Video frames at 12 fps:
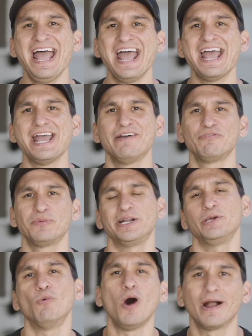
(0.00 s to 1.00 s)
Hey everybody,
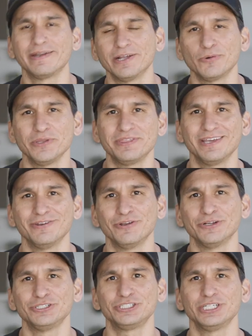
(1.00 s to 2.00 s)
Juan here with the
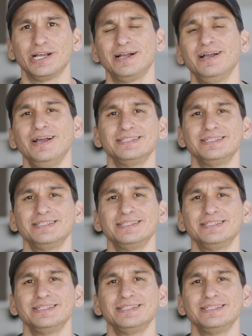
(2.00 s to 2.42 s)
Inertia.